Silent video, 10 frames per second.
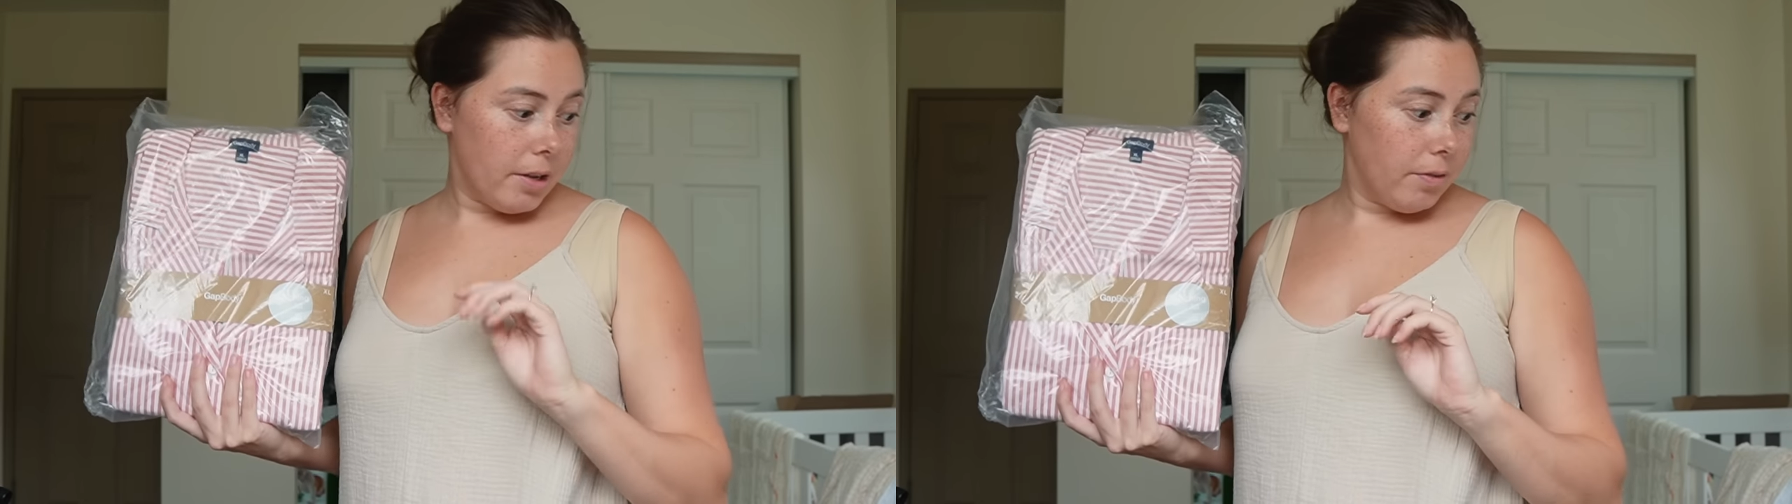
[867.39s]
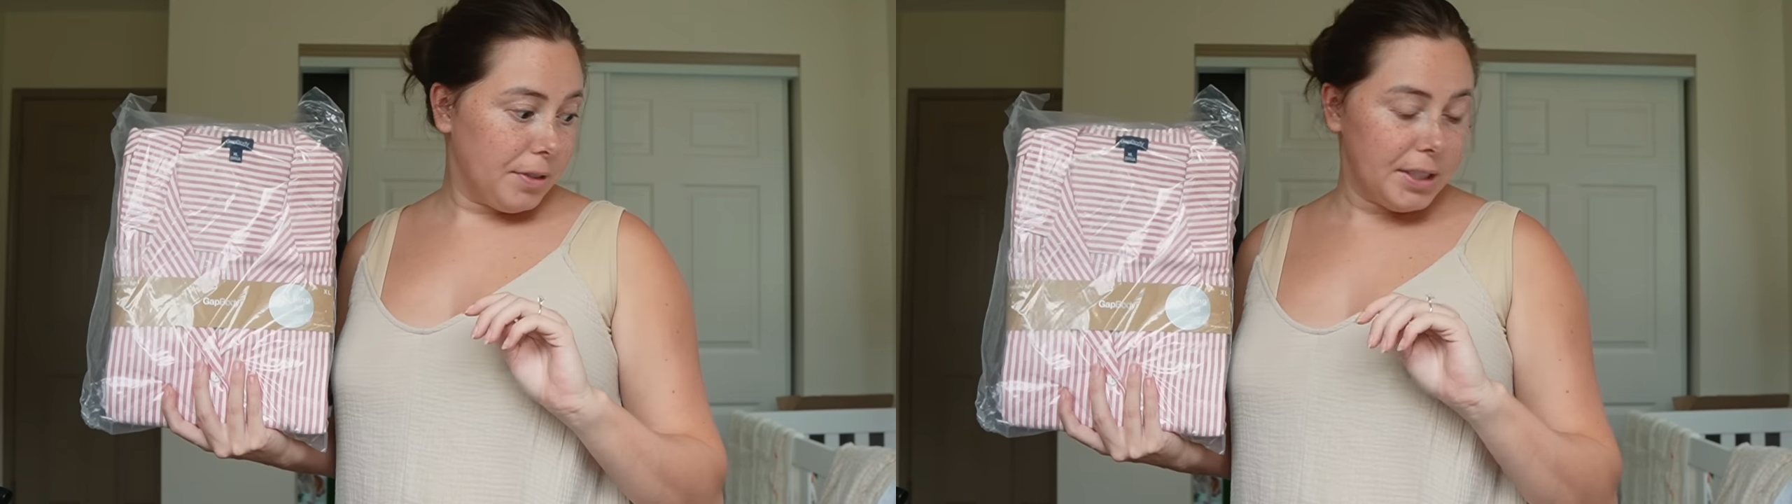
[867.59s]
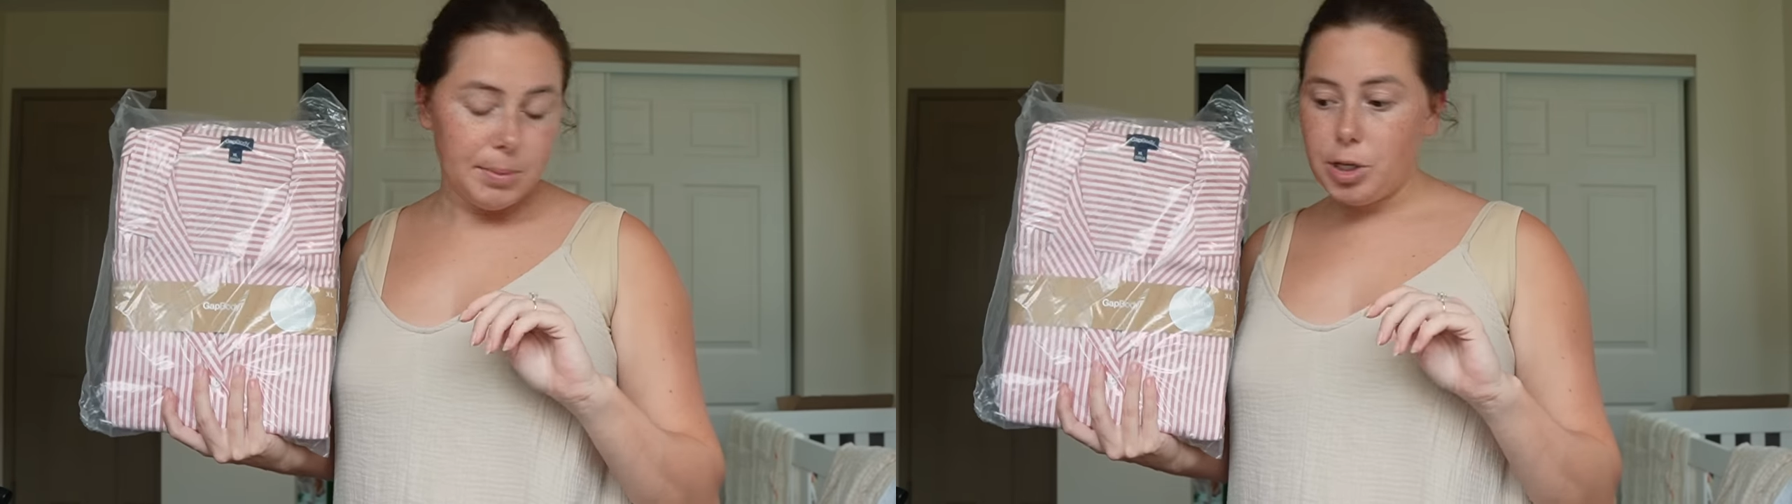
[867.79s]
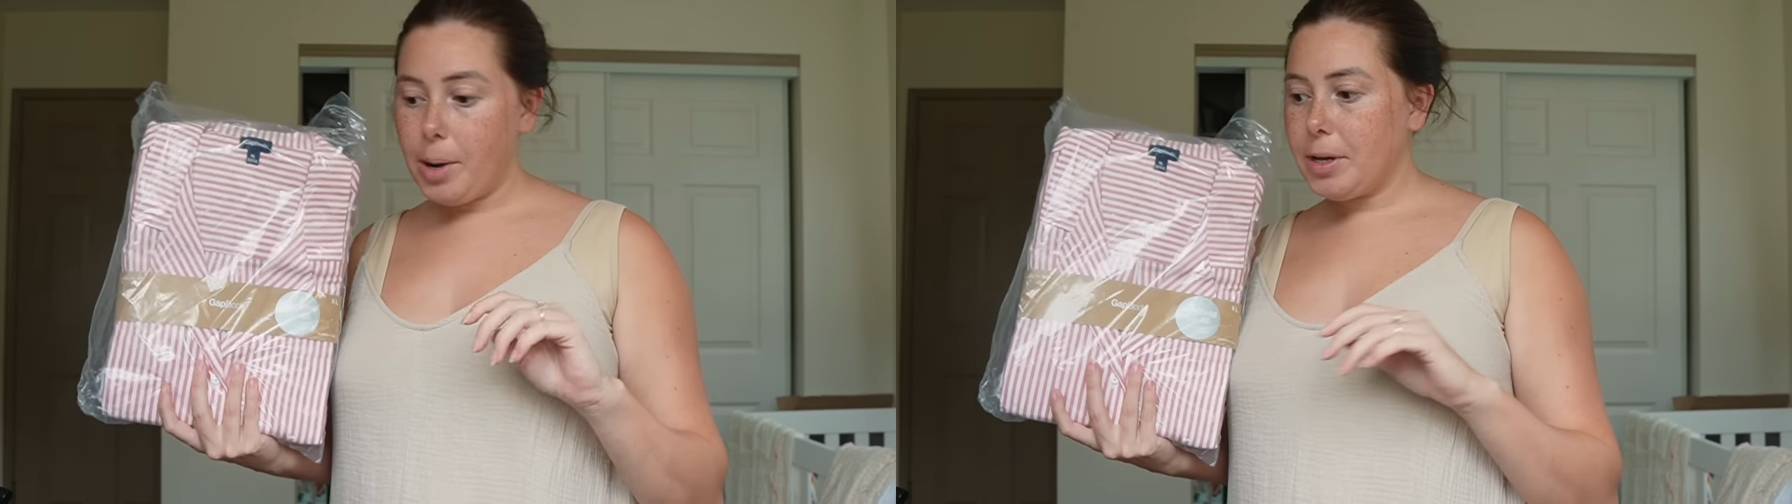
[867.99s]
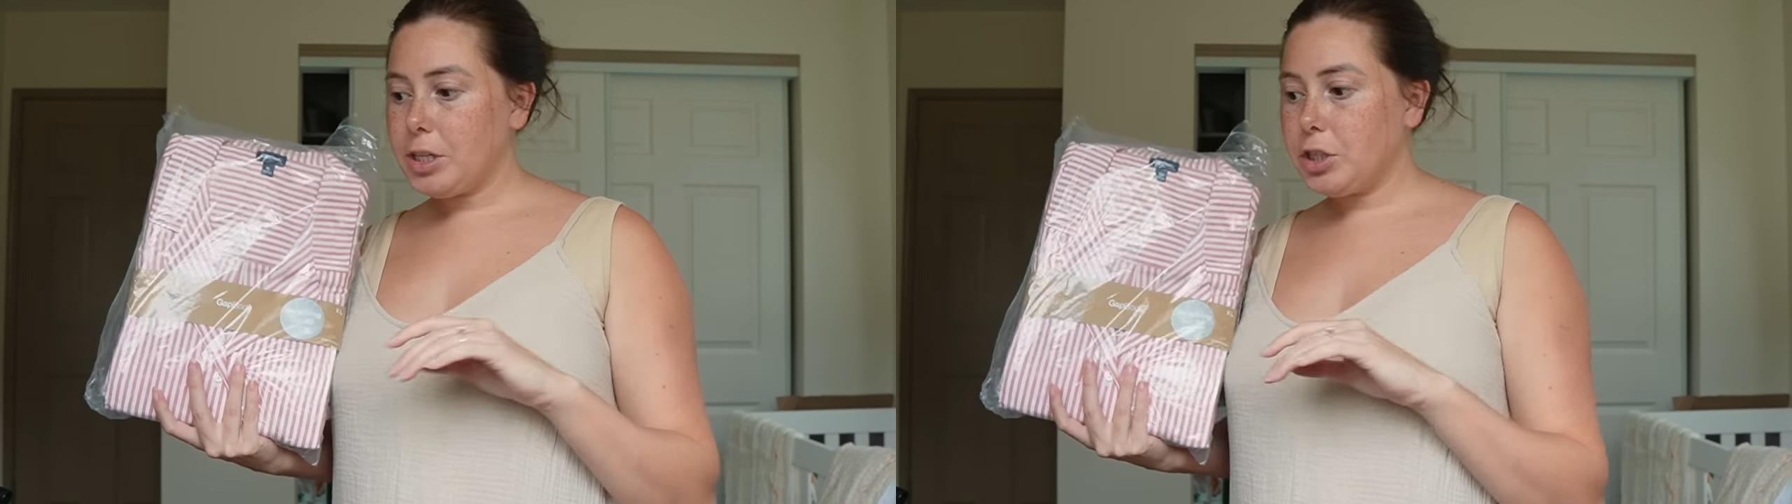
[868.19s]
of fleece
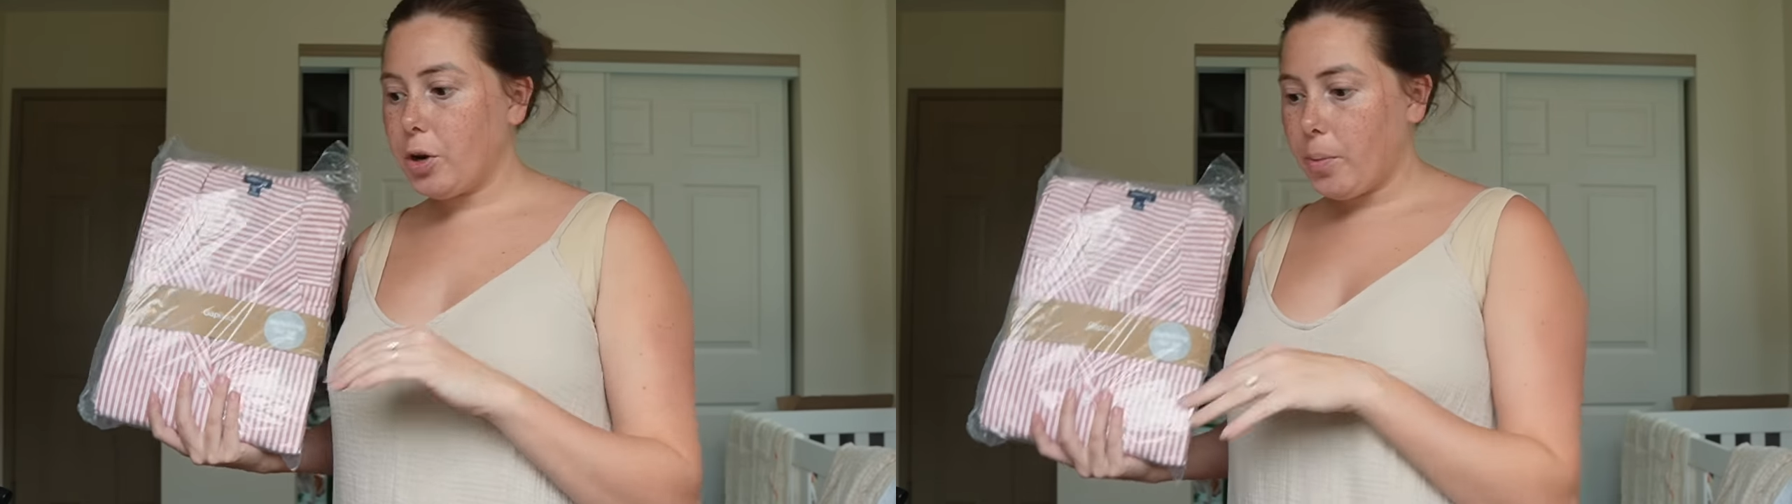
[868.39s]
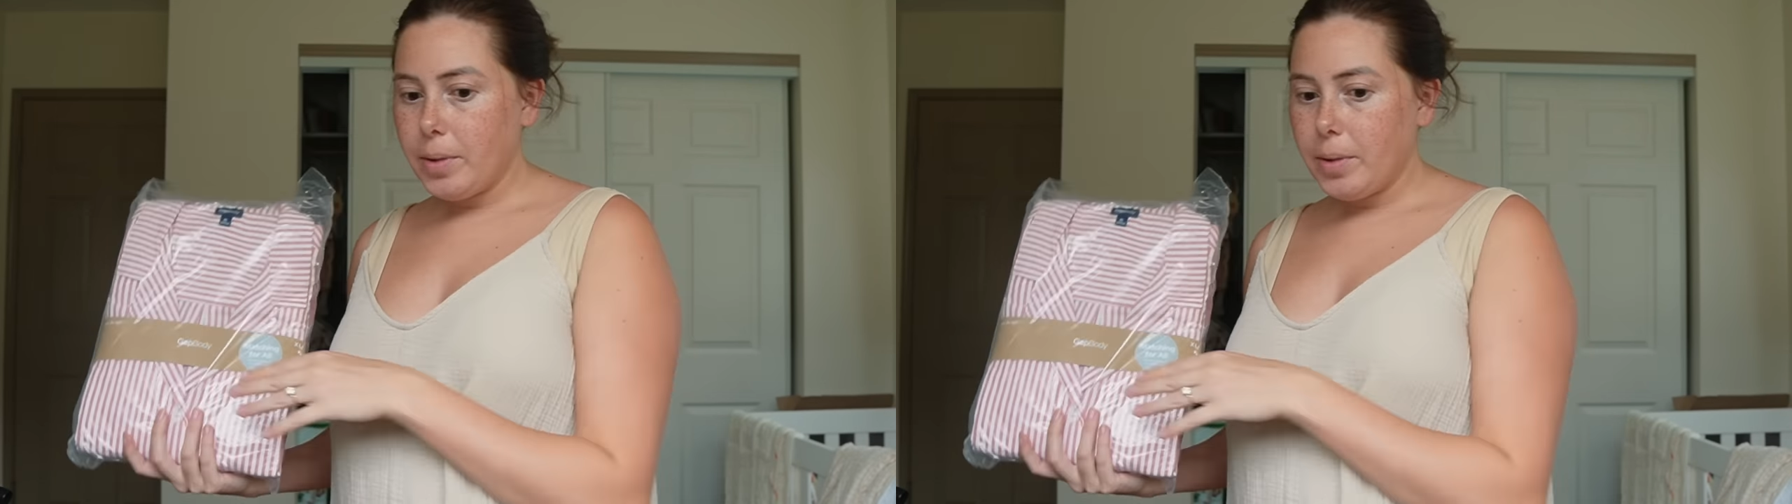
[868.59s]
pajamas, so